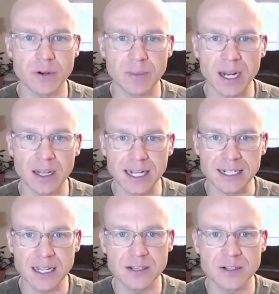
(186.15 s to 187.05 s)
but at like
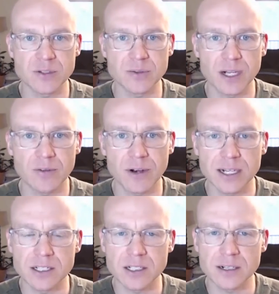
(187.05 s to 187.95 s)
10 years of recovery, I
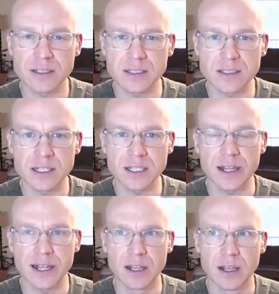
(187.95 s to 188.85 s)
could start to see like,